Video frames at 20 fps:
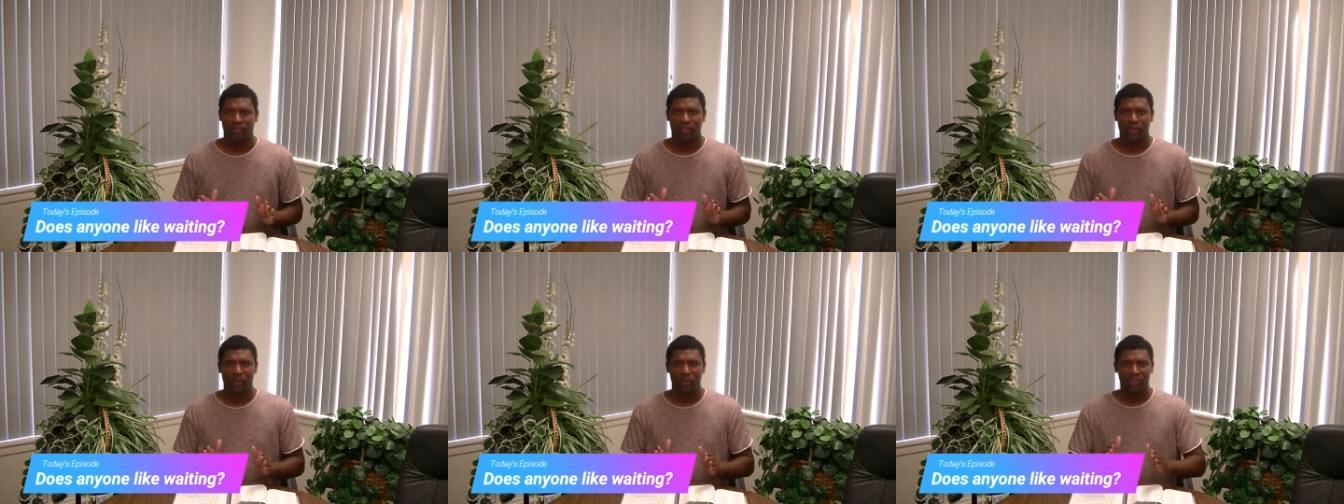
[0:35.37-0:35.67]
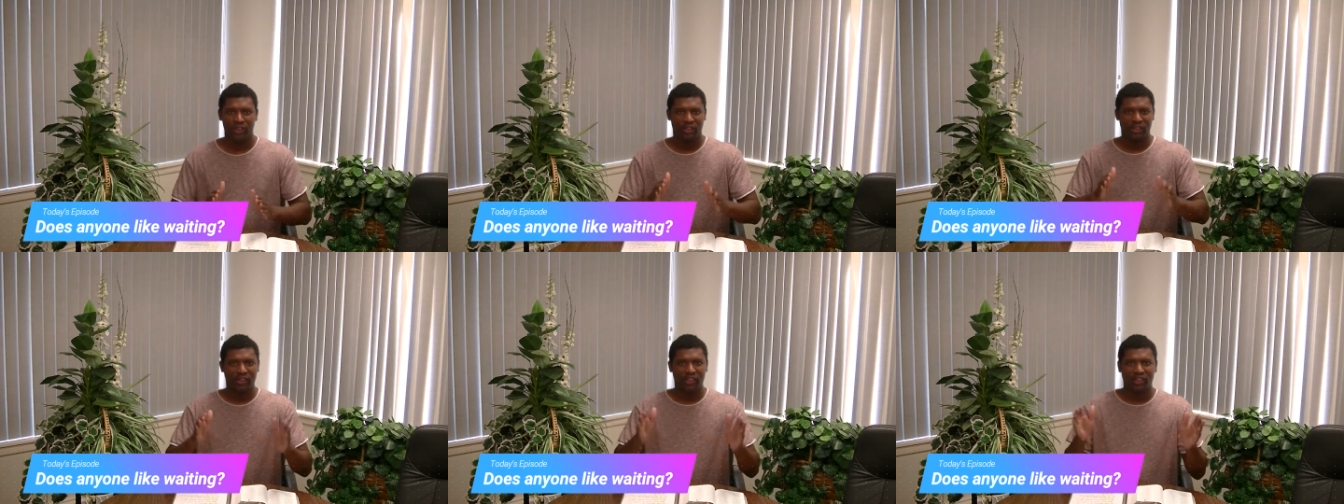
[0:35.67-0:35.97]
When
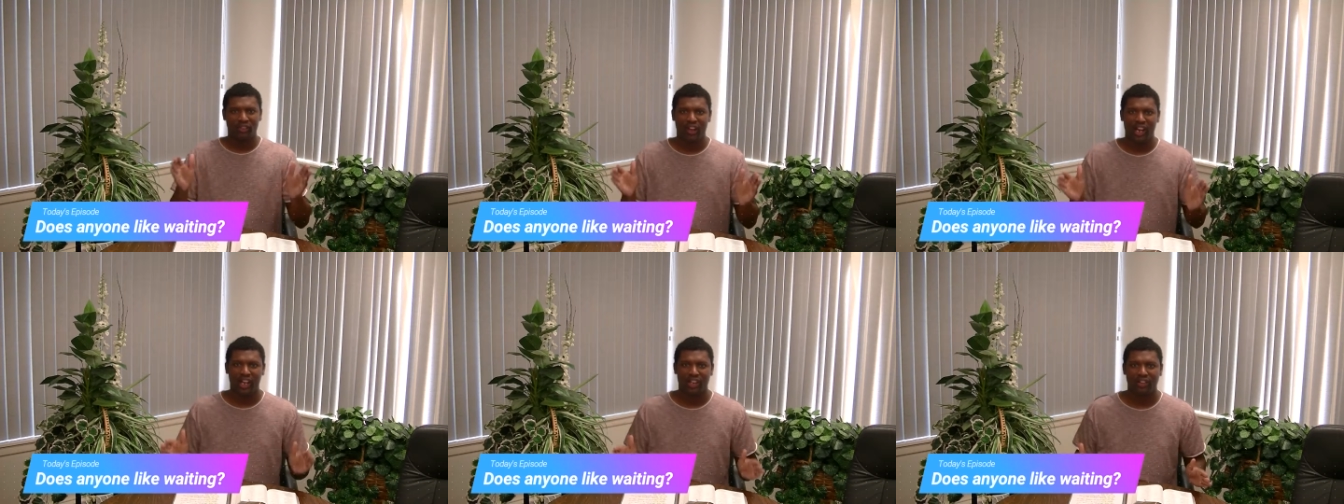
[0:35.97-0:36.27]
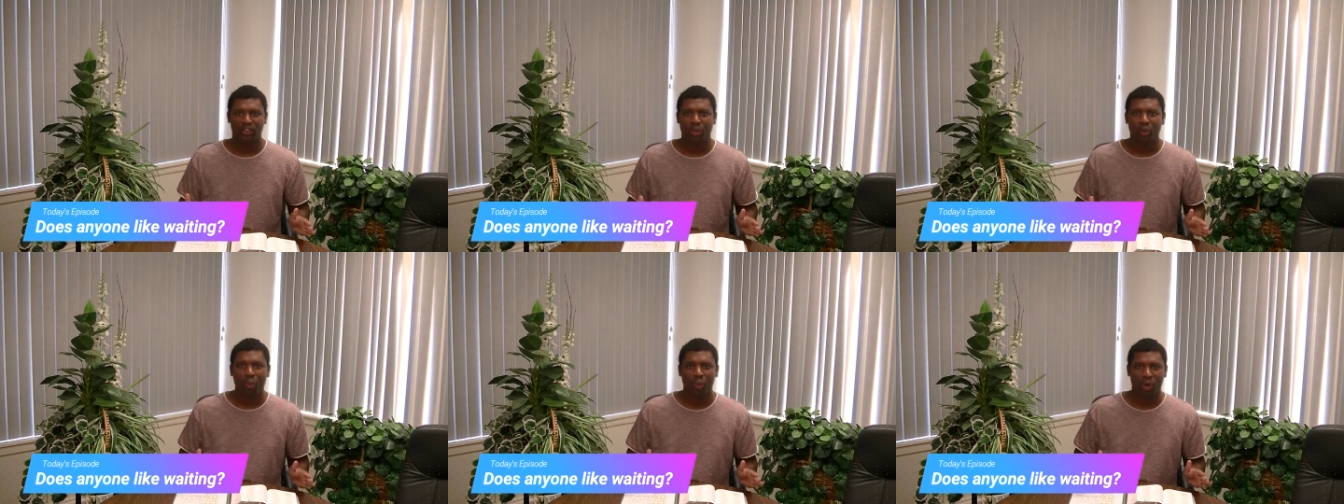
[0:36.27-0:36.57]
you look around
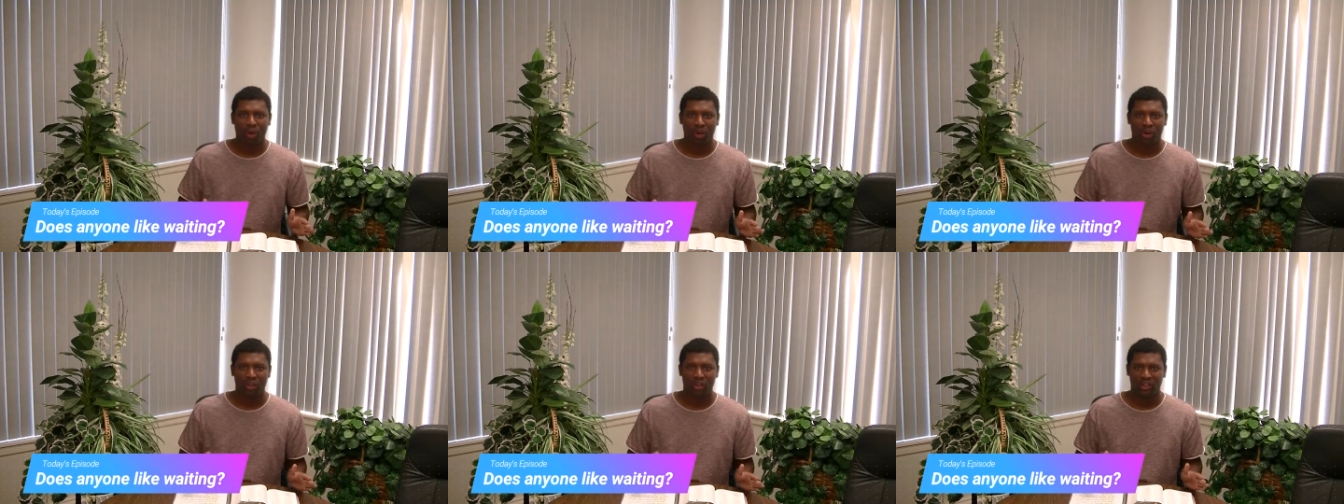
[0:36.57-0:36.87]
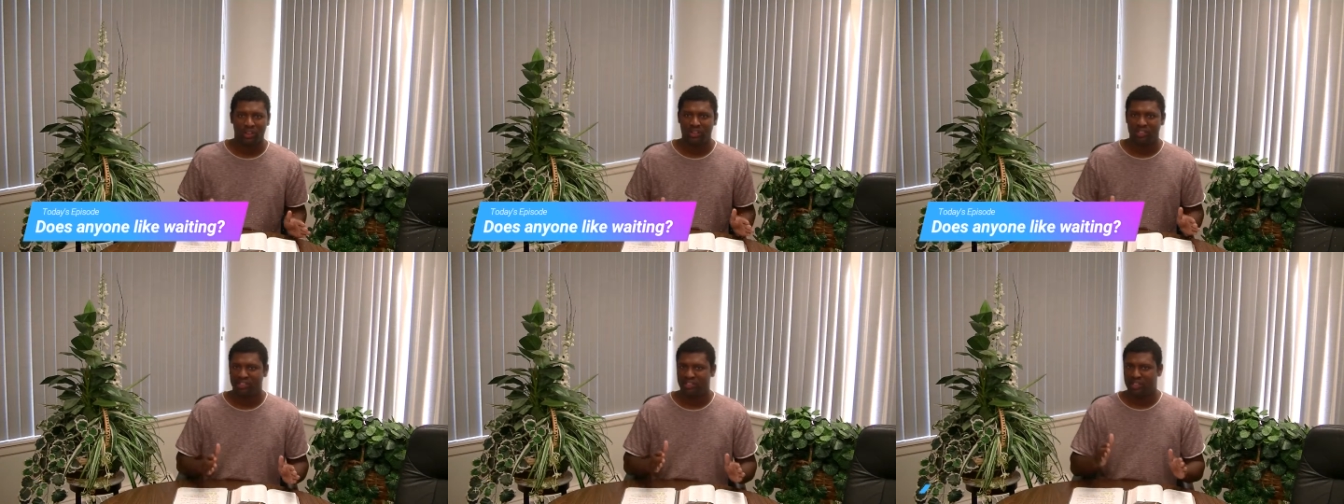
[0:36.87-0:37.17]
the world
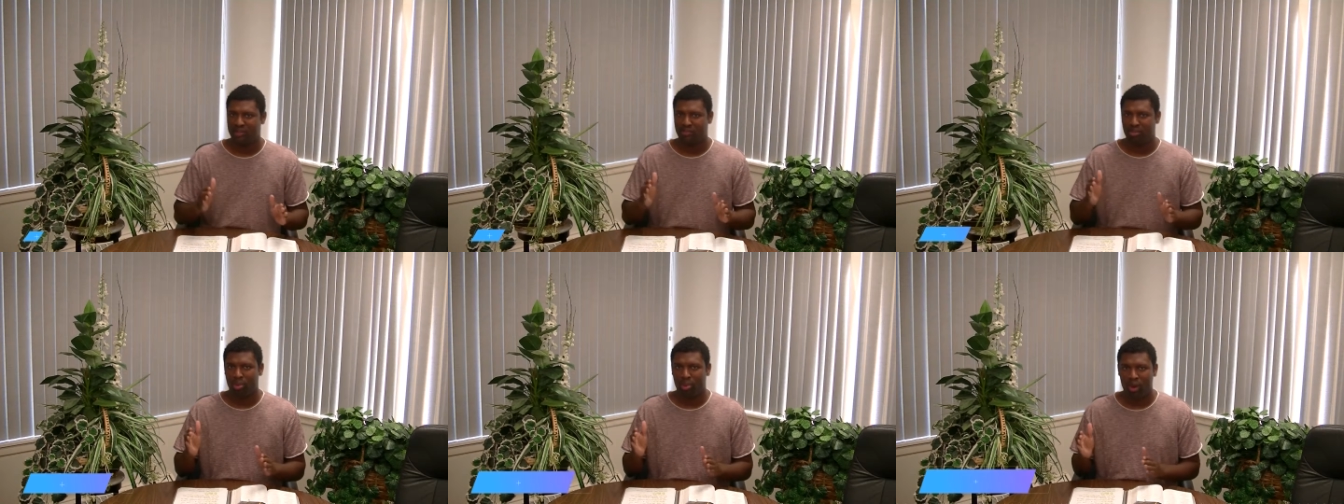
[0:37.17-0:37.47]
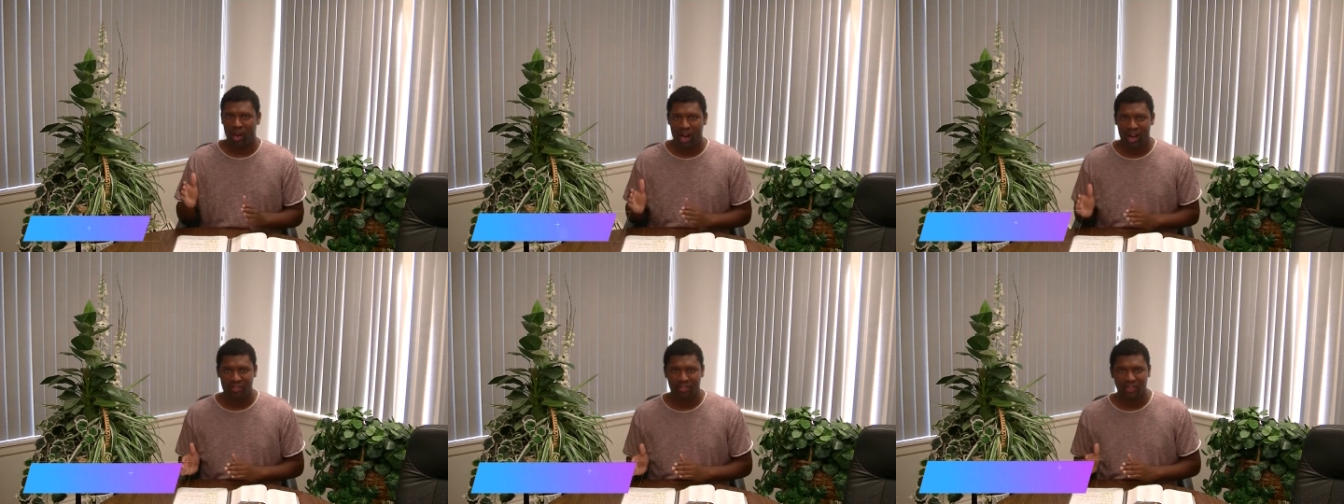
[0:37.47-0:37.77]
and you see
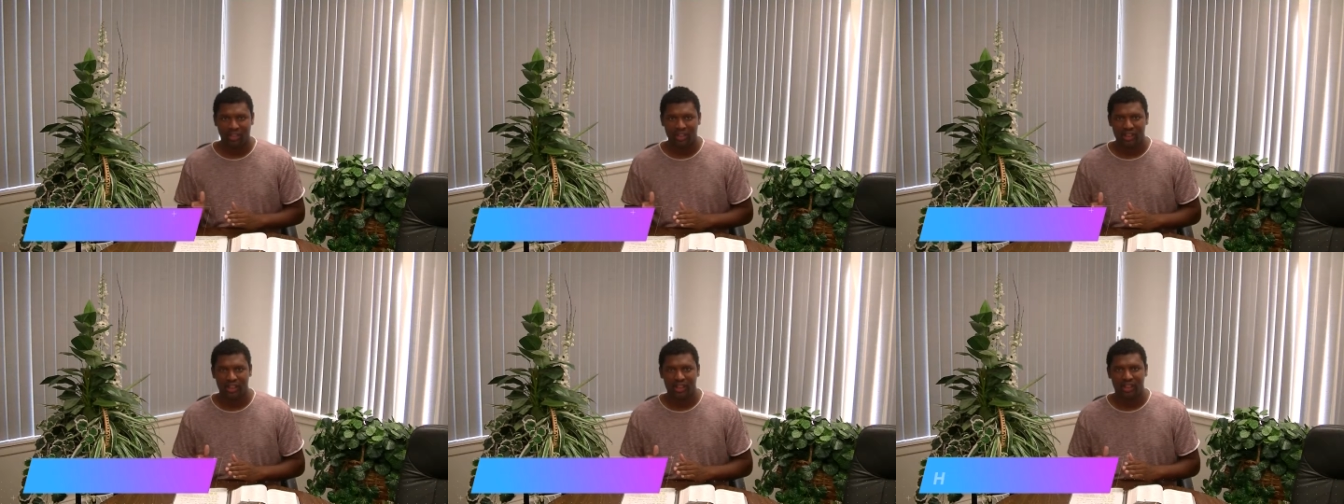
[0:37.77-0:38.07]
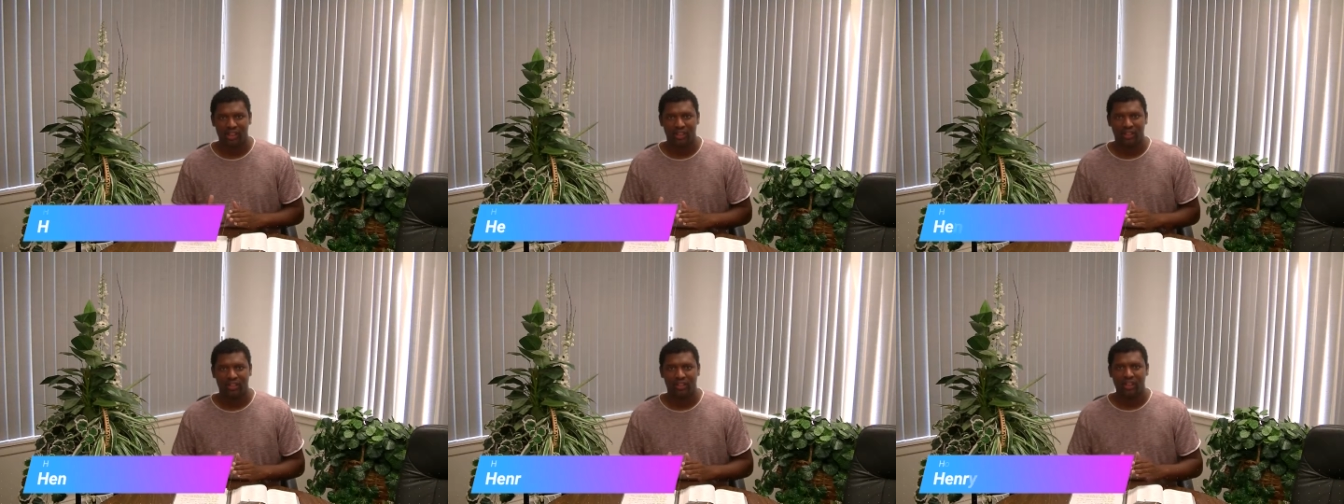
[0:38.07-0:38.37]

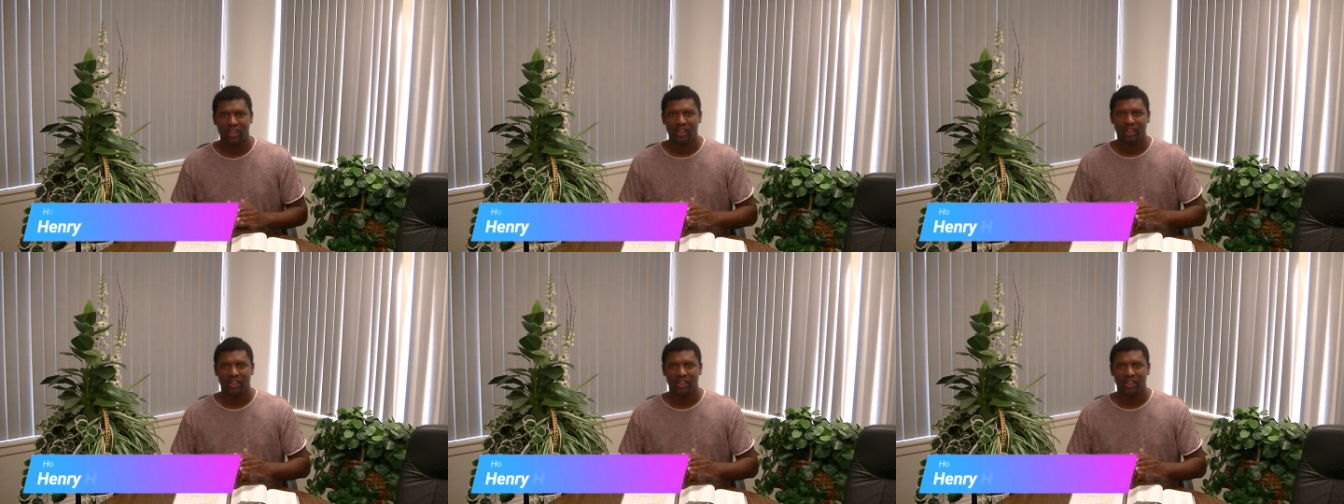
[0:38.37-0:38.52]
poverty and